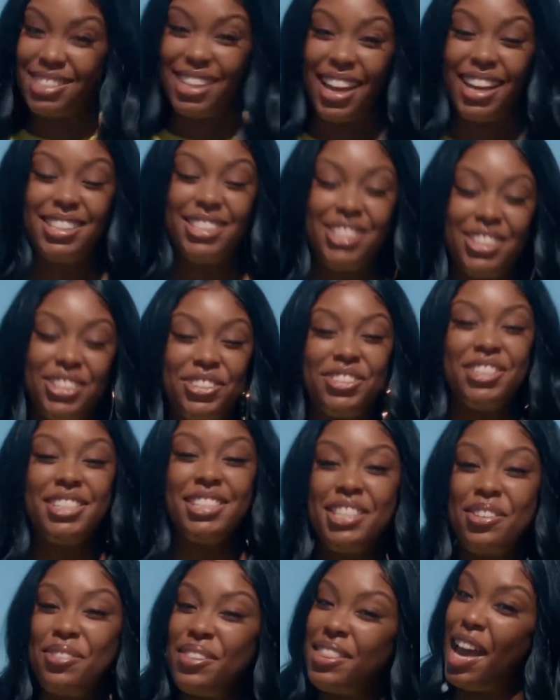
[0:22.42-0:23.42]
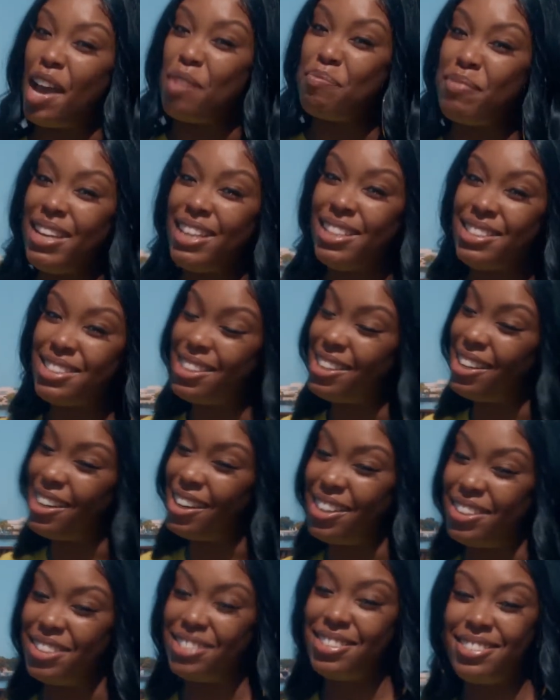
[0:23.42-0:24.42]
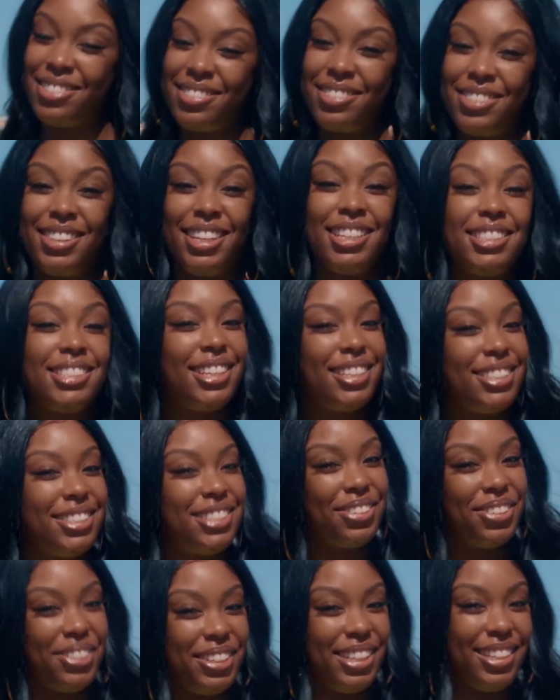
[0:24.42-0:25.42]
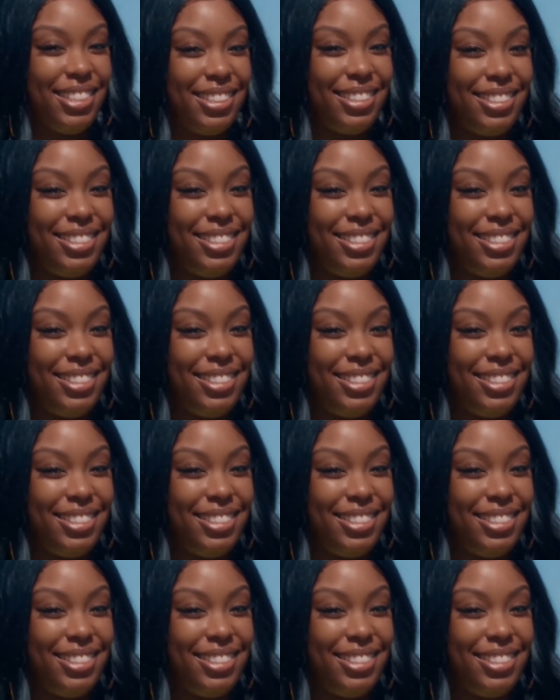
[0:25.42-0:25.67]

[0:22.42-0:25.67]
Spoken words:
stay tuned to see what that means, girl. Let's get to it.